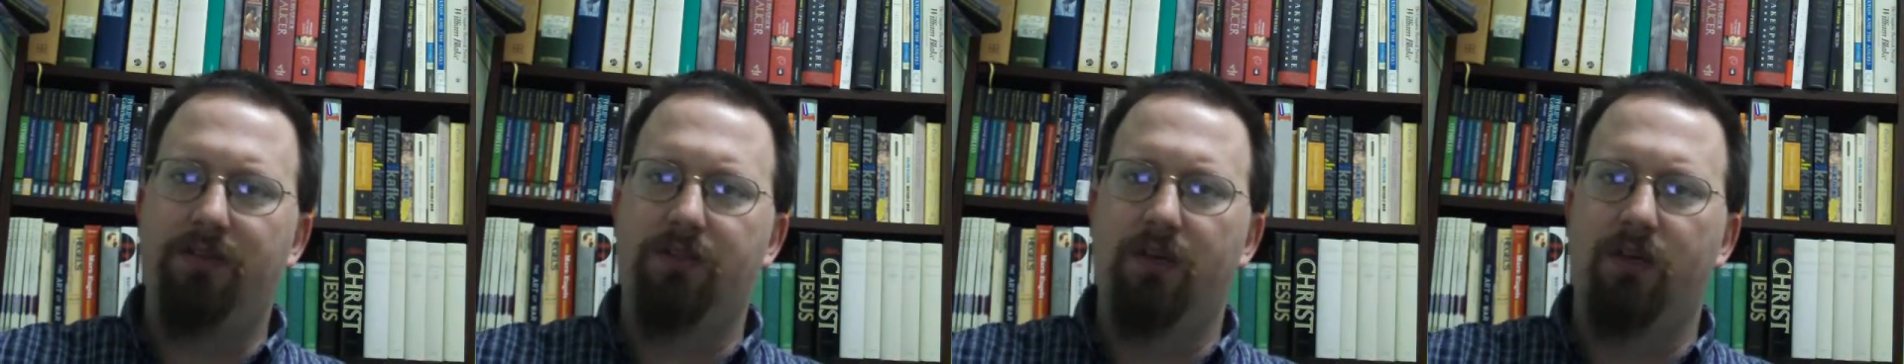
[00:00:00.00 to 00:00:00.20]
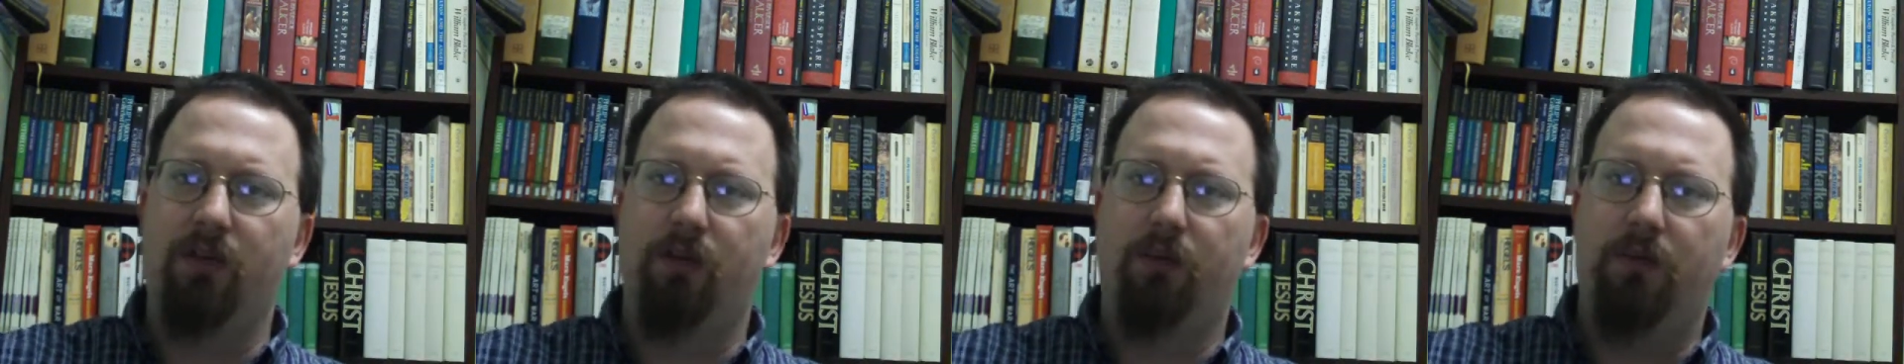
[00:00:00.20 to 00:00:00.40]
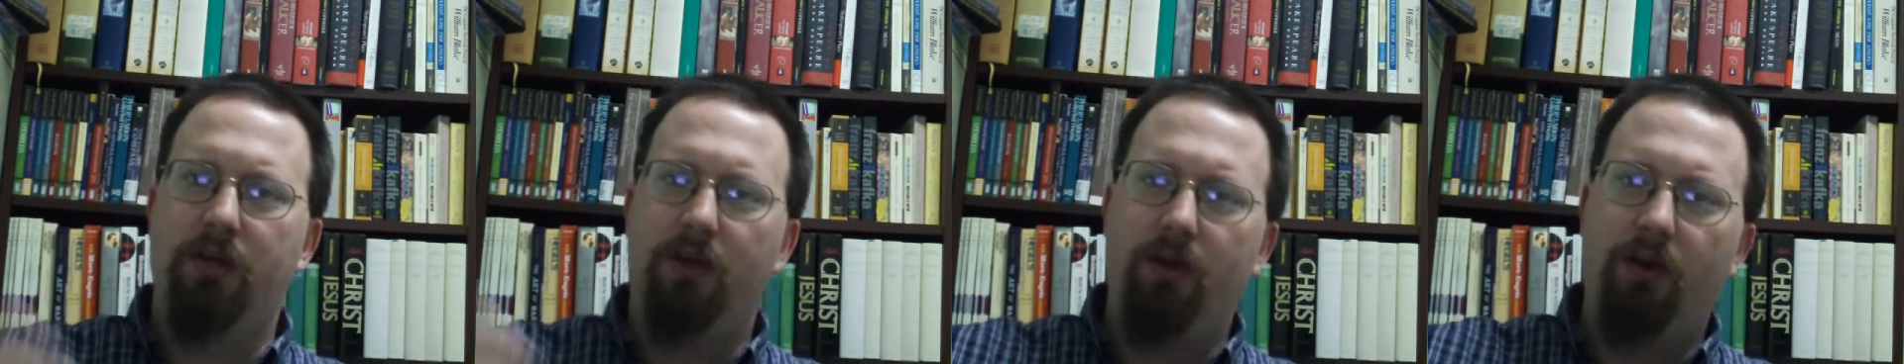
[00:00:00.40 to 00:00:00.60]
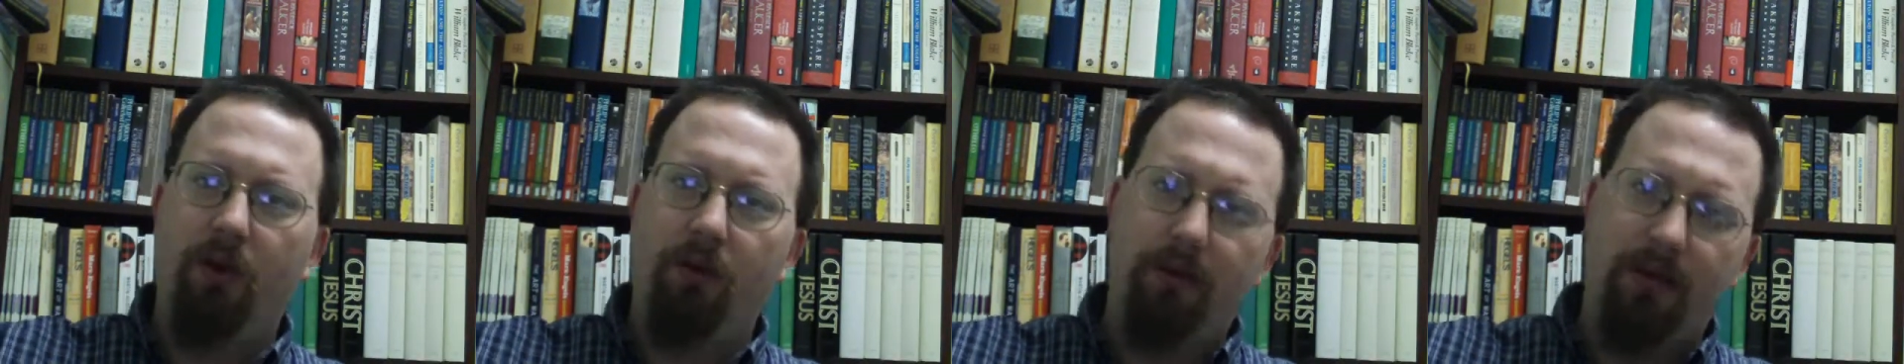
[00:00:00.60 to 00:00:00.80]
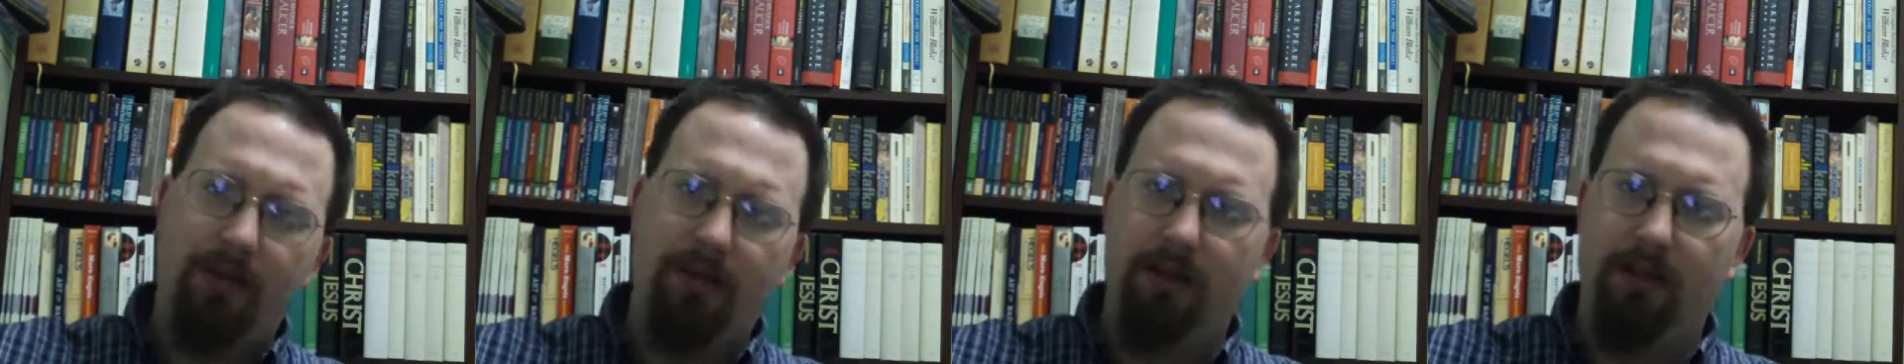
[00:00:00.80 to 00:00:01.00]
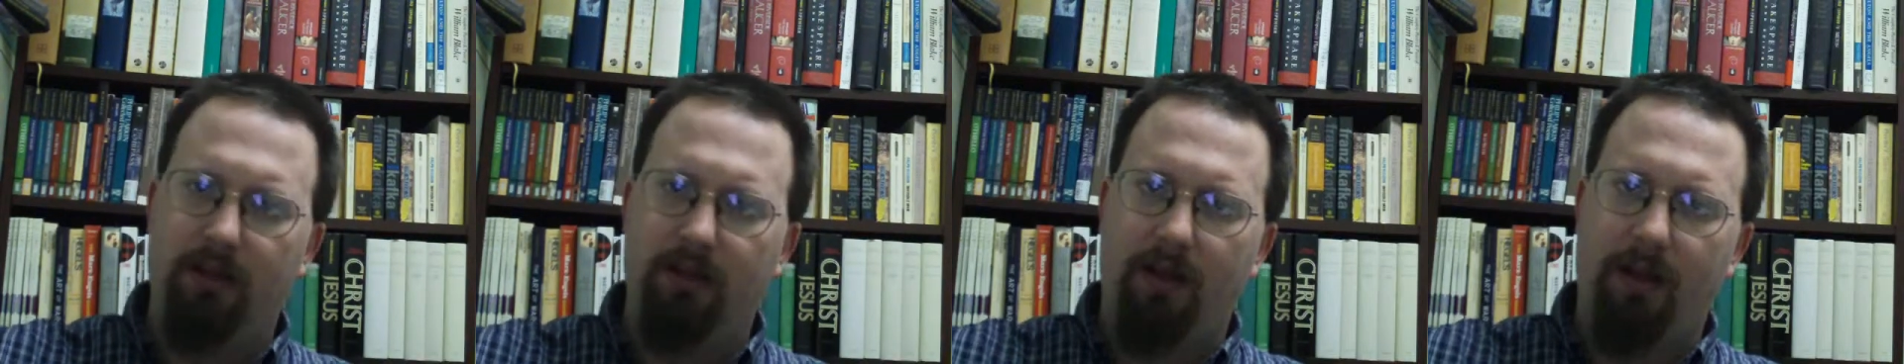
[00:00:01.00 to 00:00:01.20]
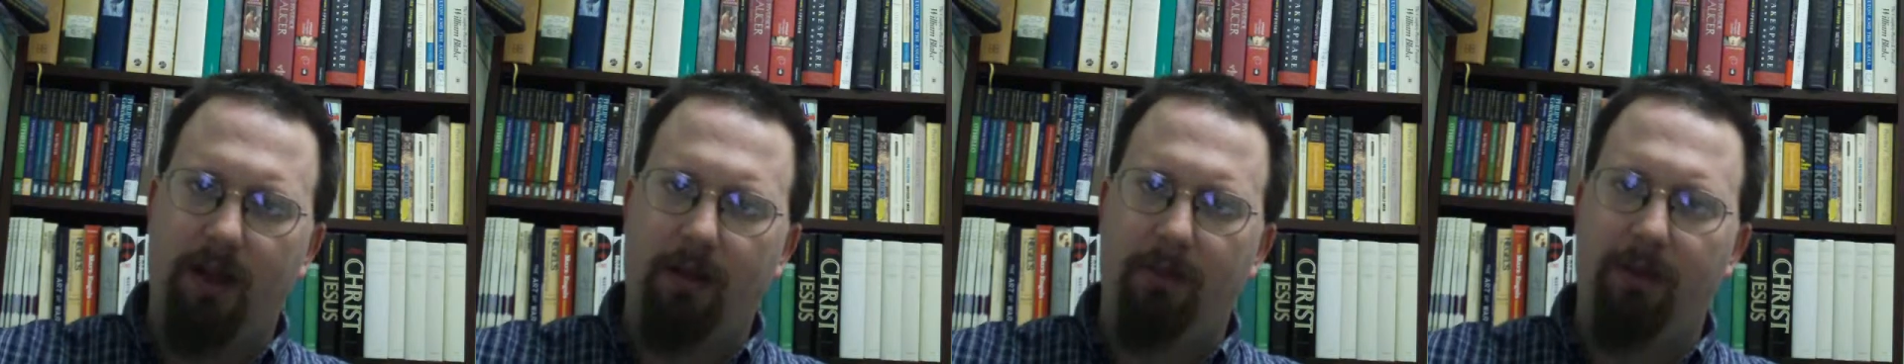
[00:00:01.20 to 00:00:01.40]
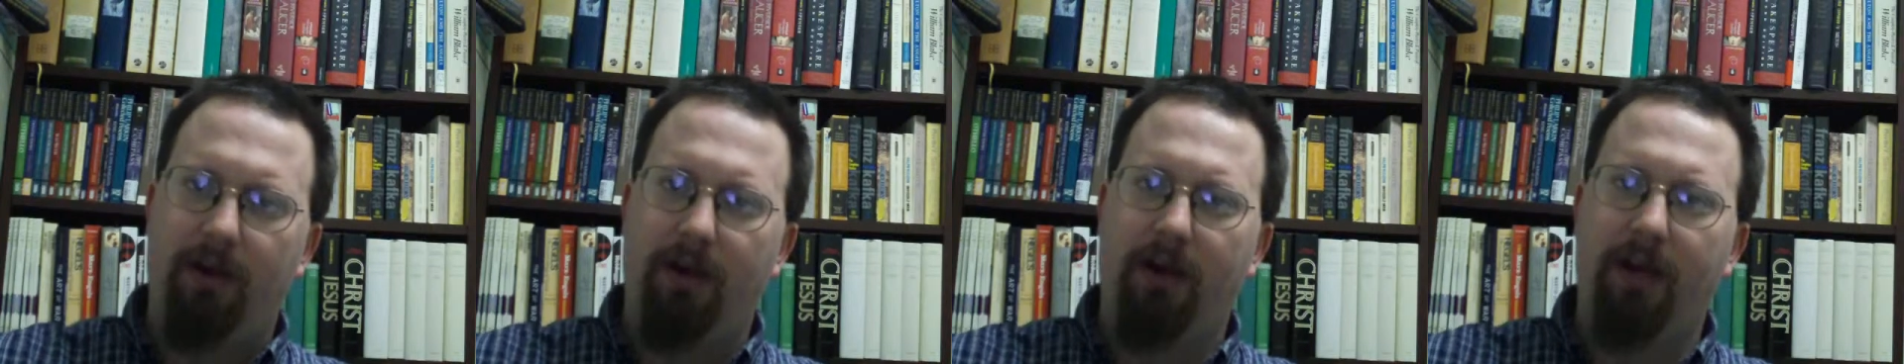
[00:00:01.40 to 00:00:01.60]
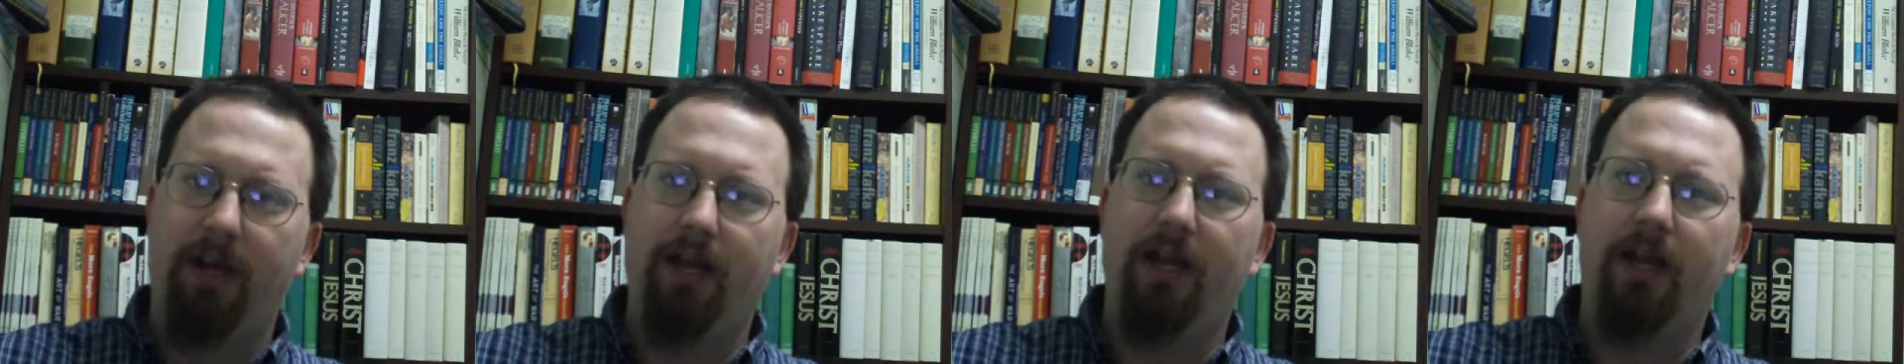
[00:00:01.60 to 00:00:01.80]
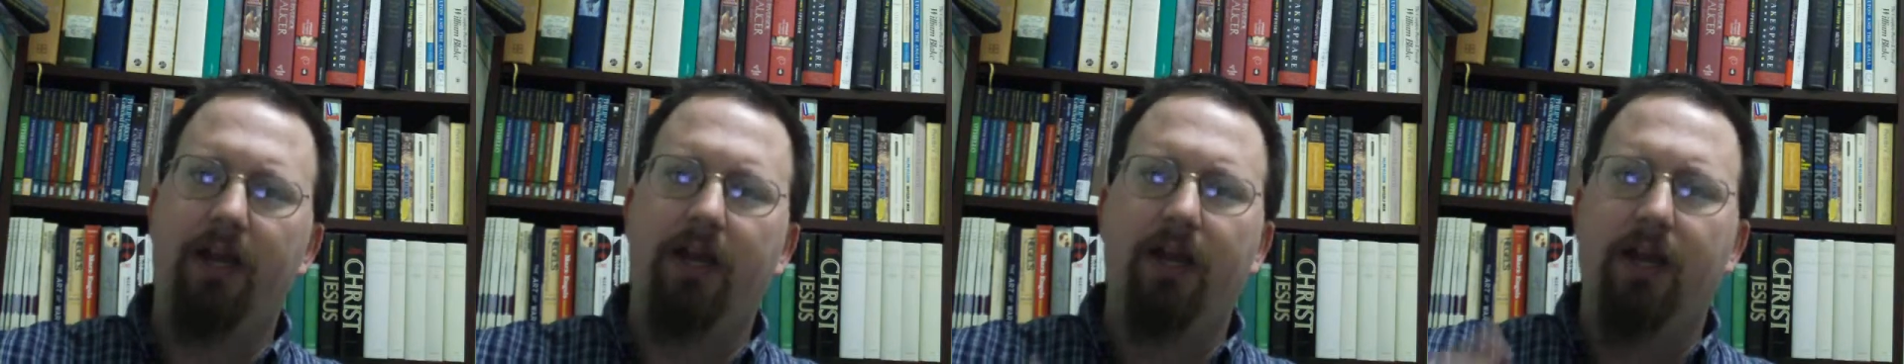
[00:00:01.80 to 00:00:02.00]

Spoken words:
so that when you go into the library,